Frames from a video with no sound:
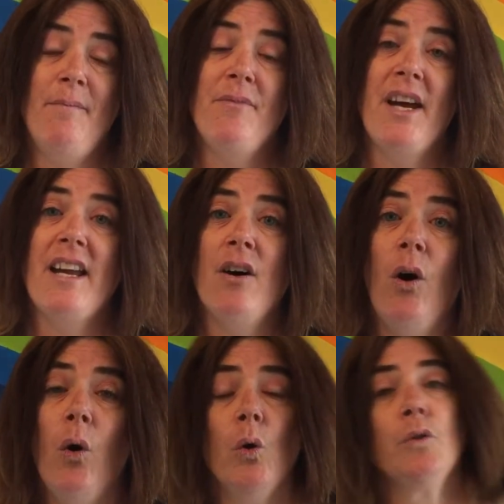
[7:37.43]
They are
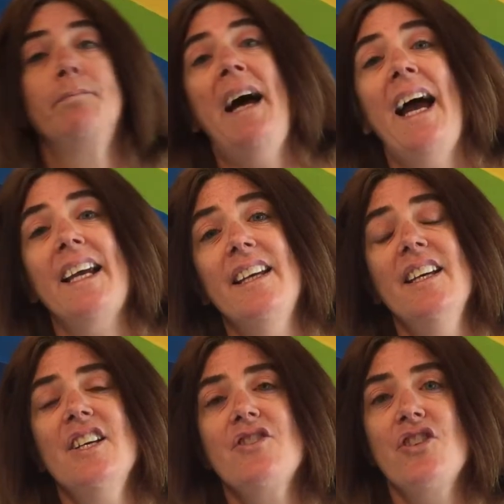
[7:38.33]
hauled back
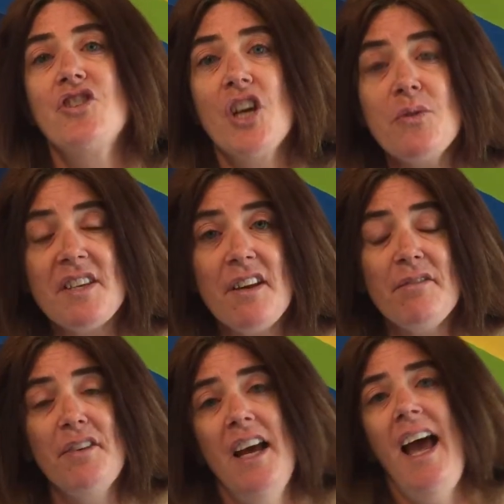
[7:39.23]
to
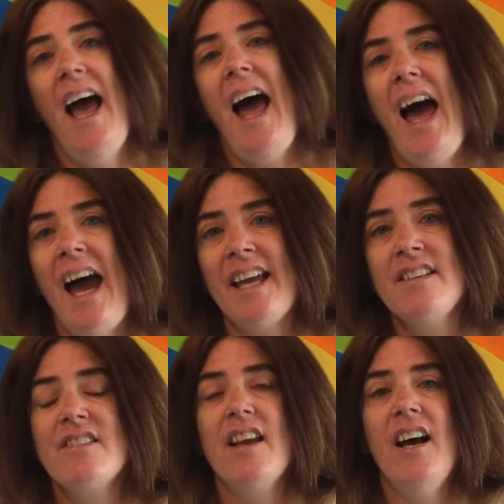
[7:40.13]
Joseph
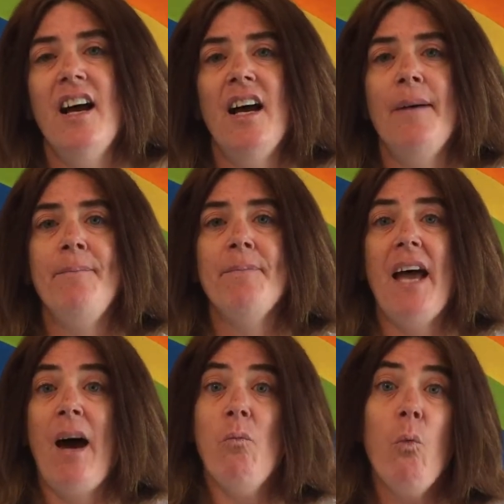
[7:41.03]

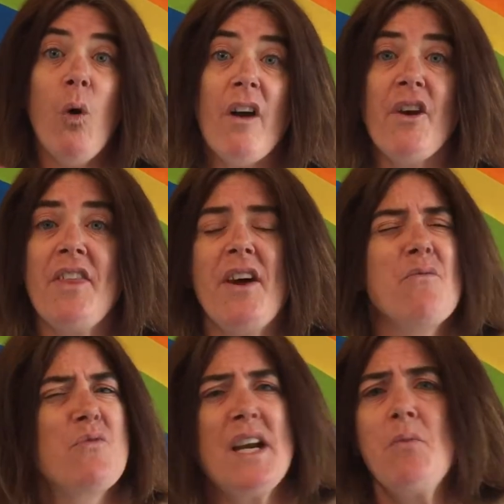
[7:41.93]
and worried.
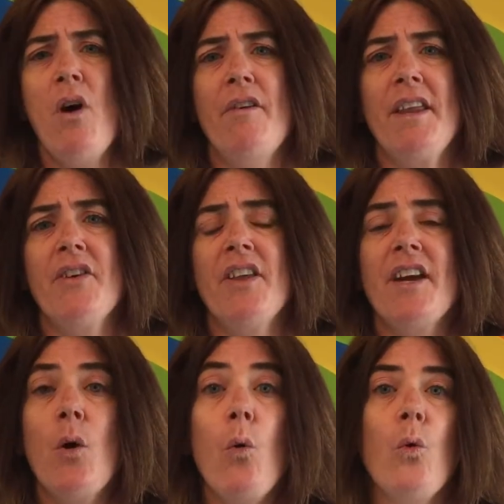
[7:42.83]
They're really worried that
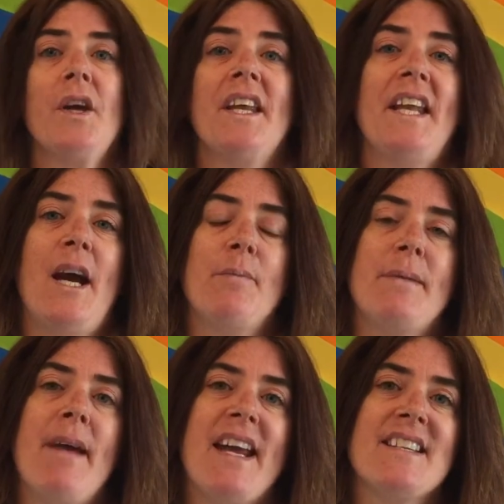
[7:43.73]
they're all going to now be
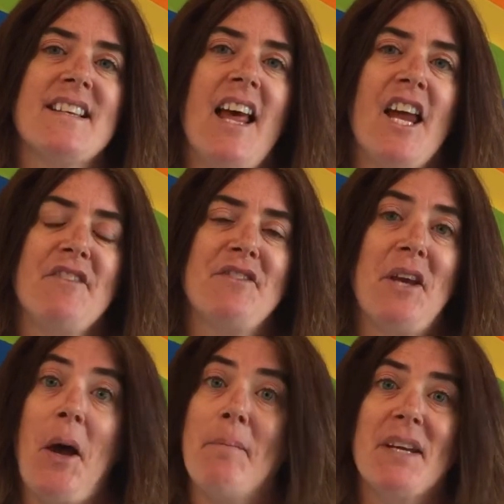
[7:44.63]
made slaves
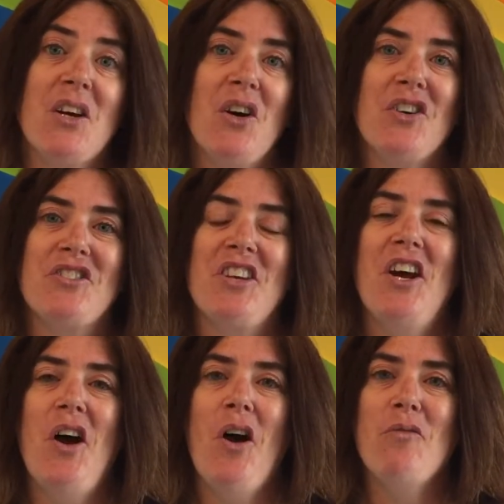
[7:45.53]
because
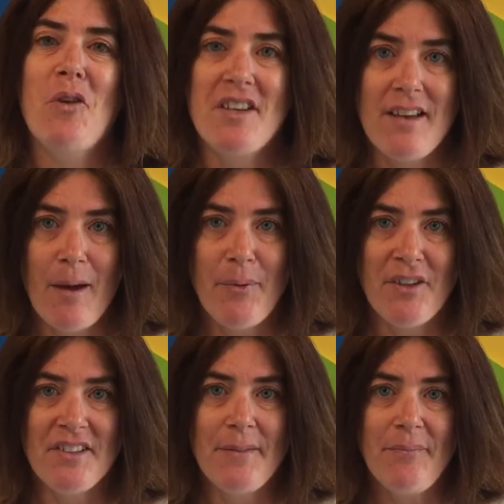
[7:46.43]
of what has
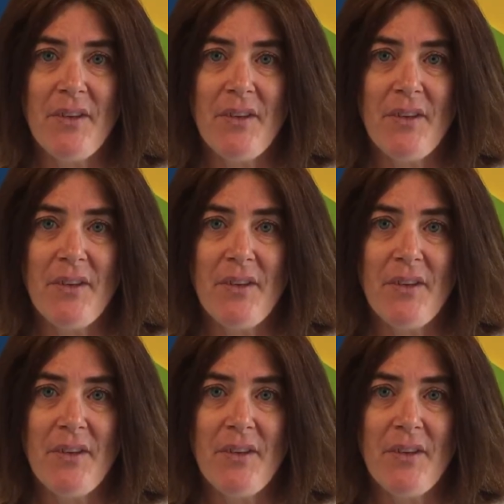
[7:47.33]
happened.